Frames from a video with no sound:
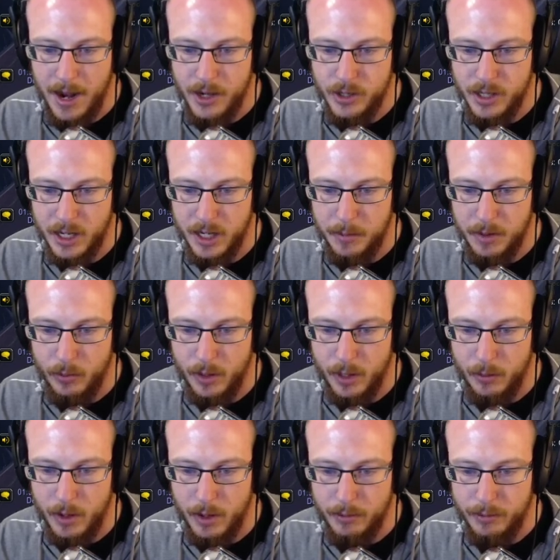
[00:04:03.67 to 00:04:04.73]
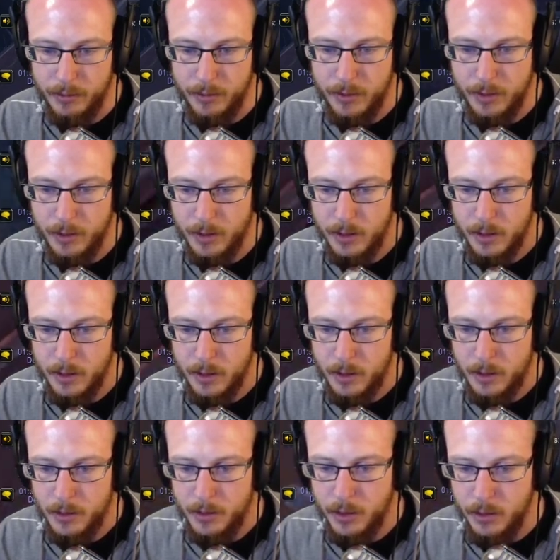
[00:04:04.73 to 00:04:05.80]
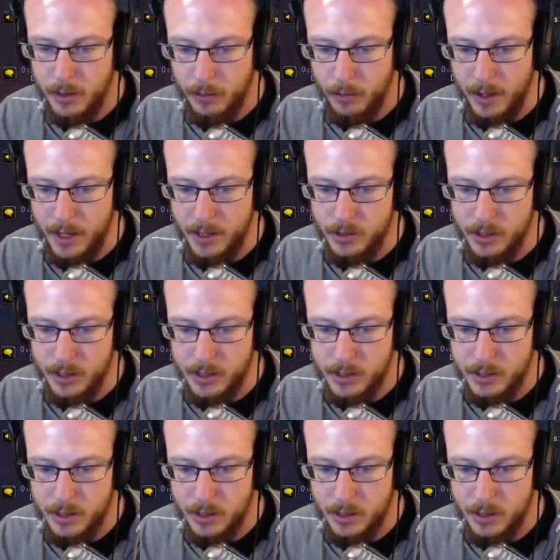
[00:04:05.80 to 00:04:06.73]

That can be really rough. Go ahead and arrange this.